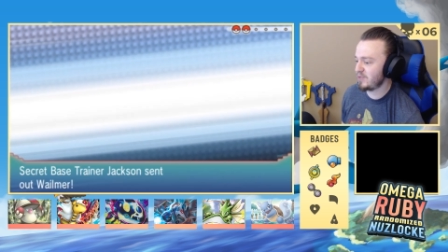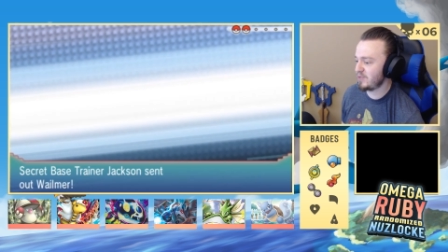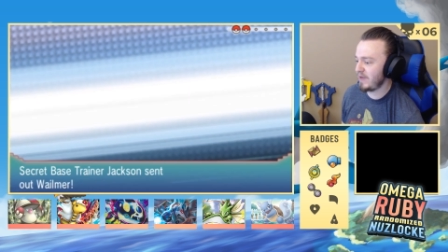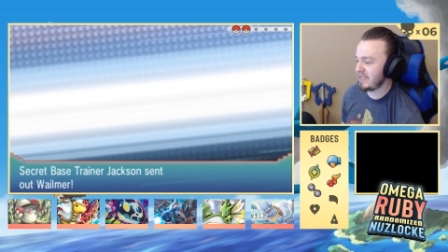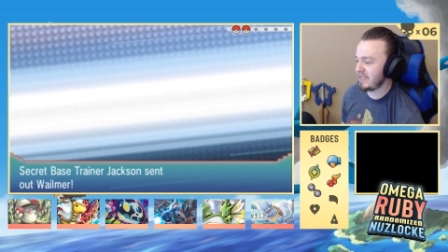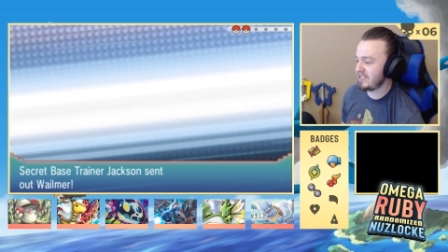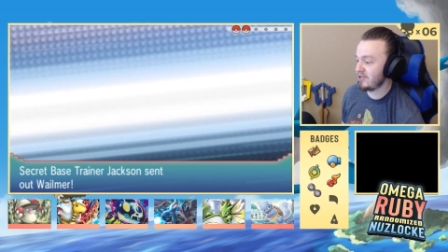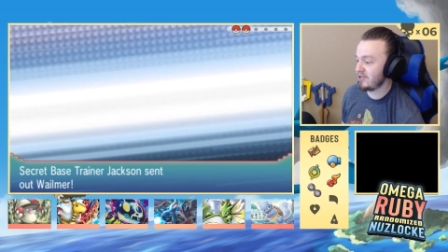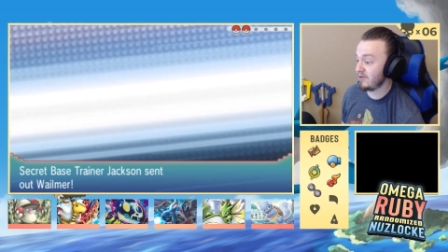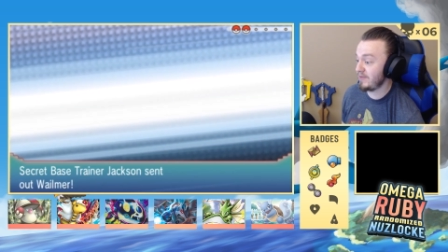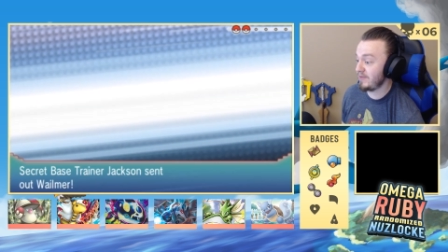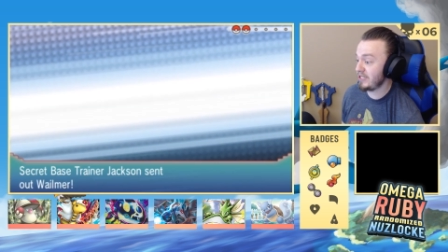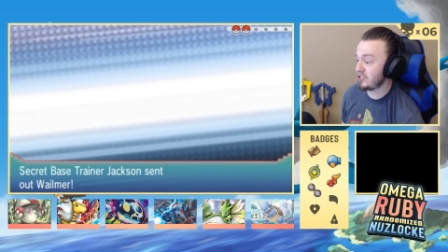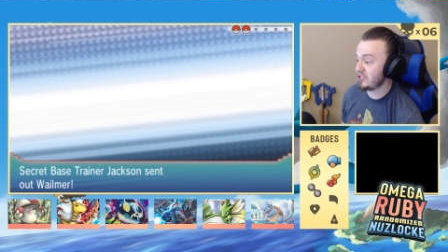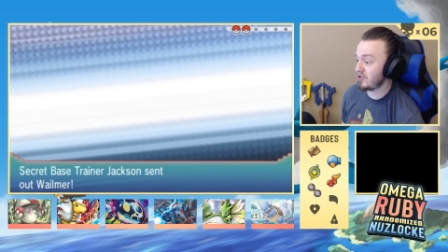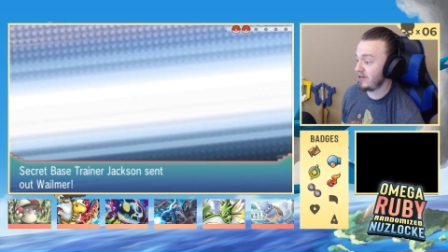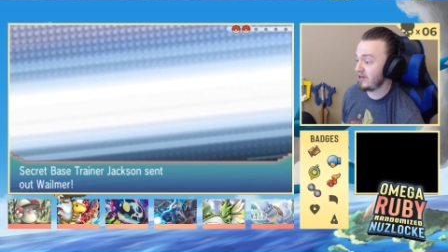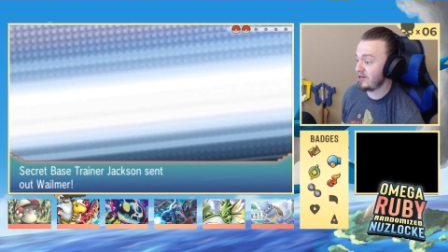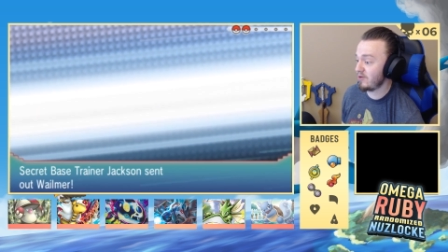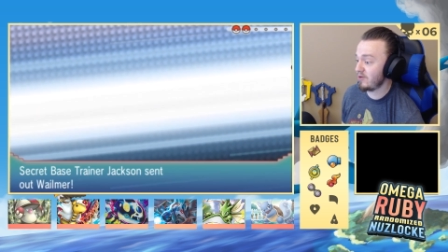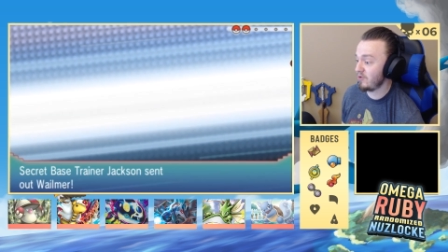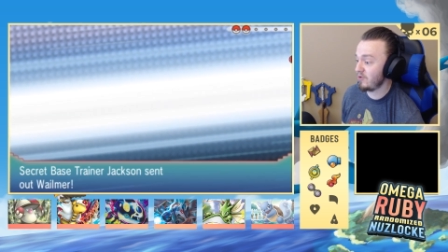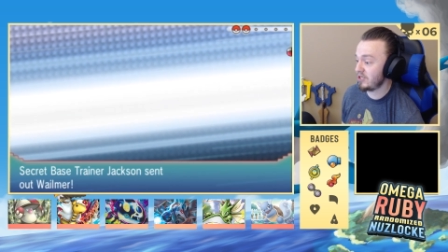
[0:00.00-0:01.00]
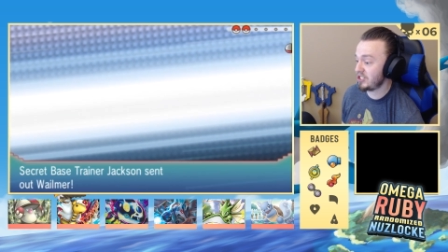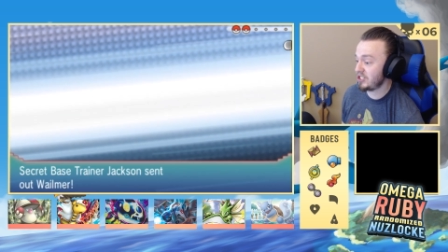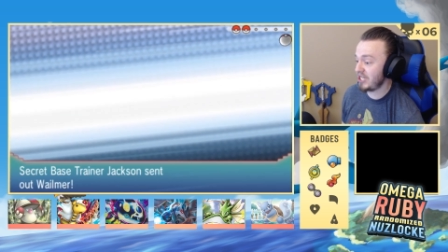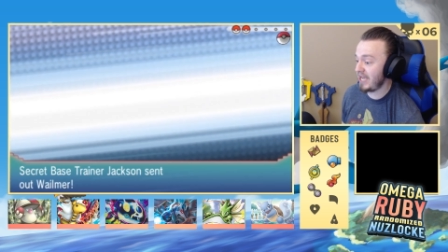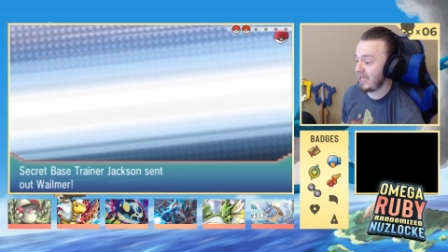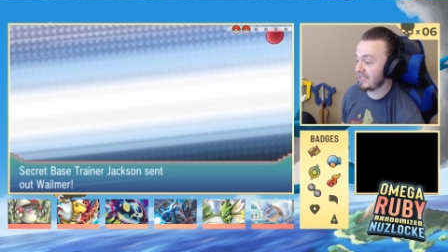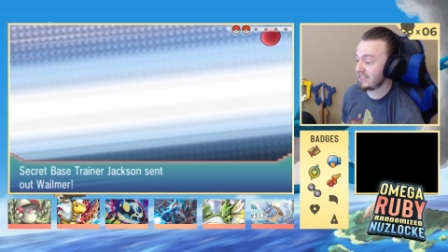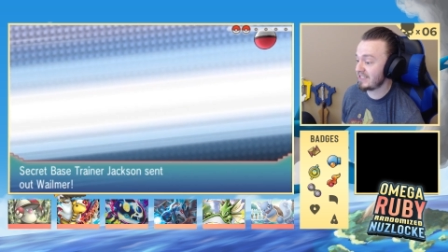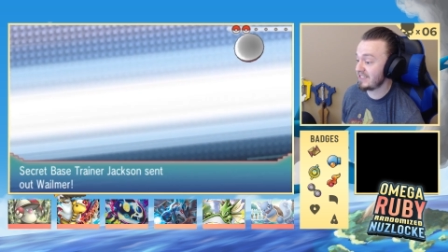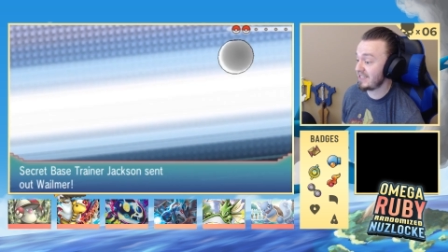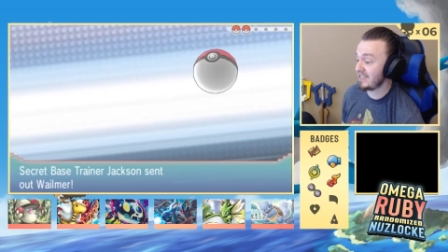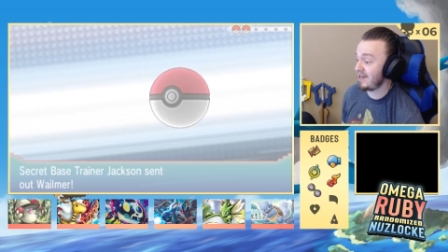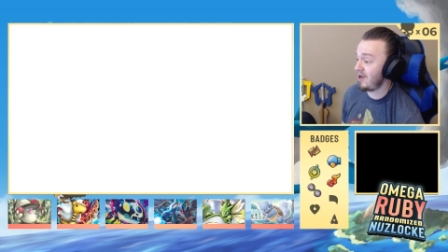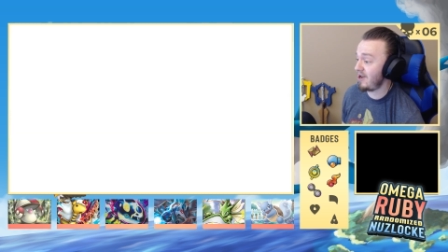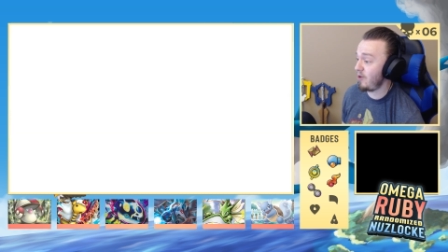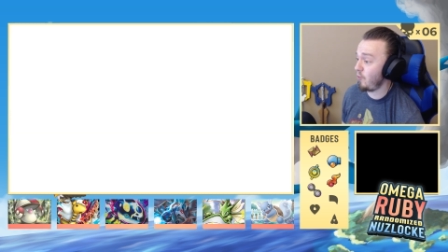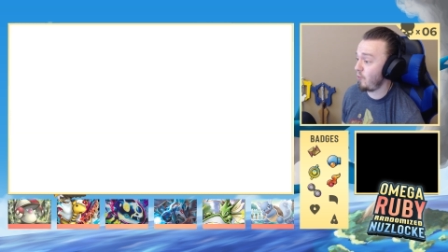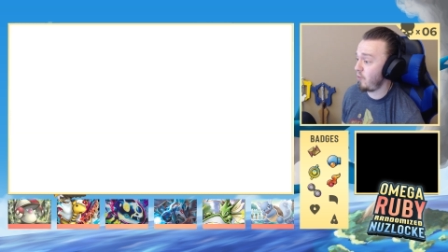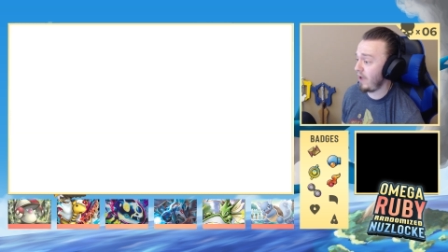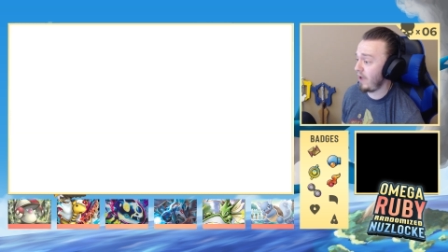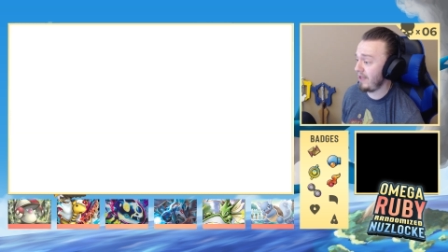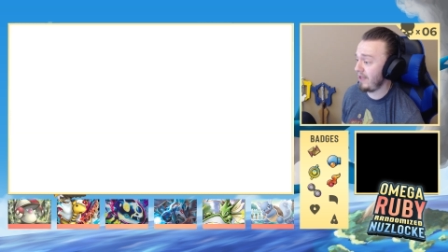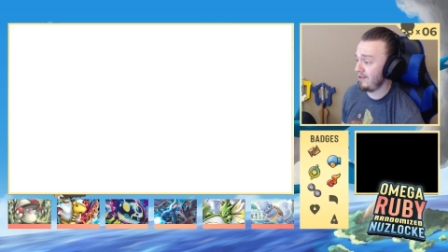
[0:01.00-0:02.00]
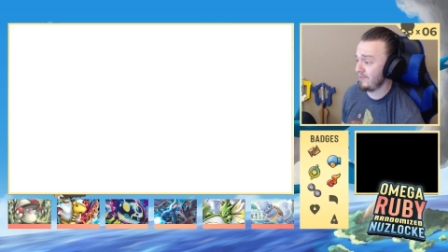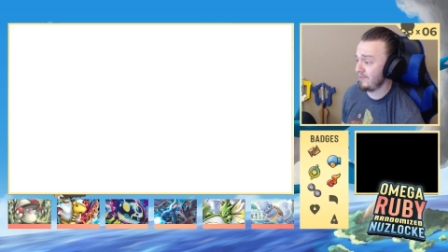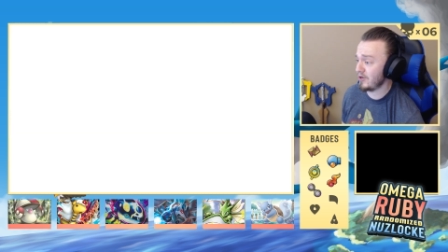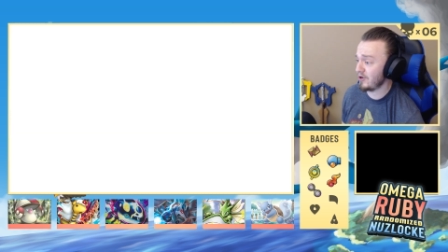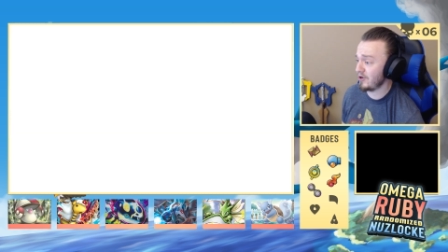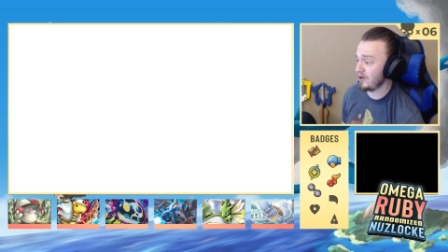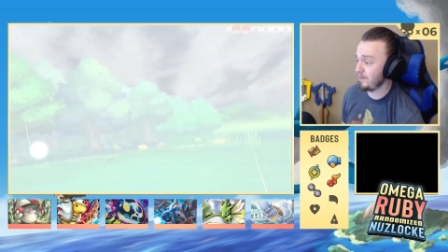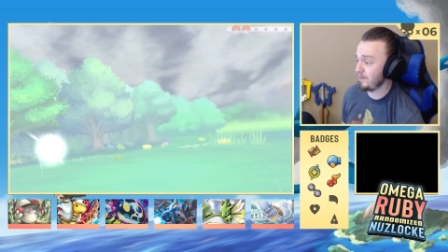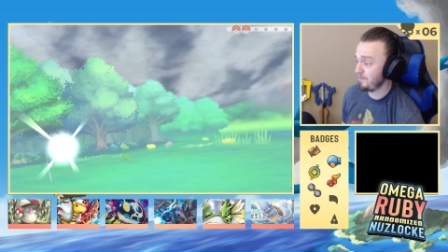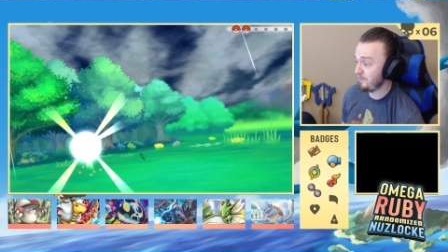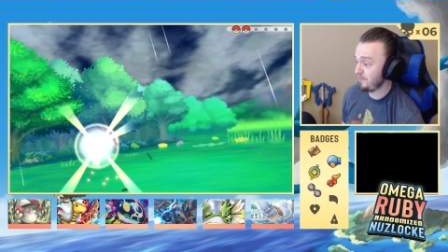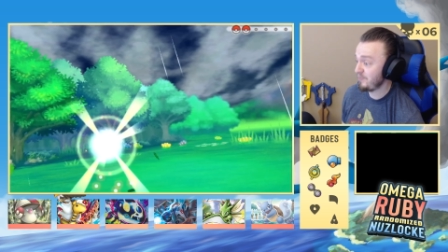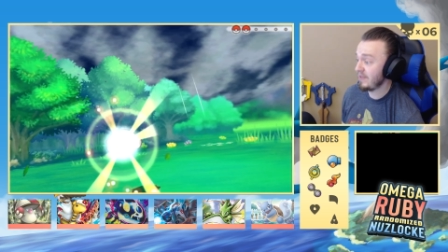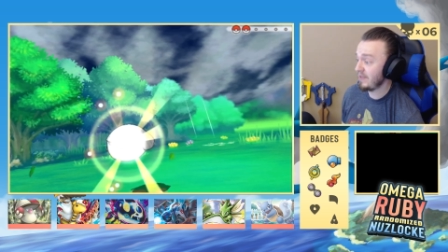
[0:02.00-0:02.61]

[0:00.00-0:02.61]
by Secret Base Trainer Jackson Senna, a Whalmer.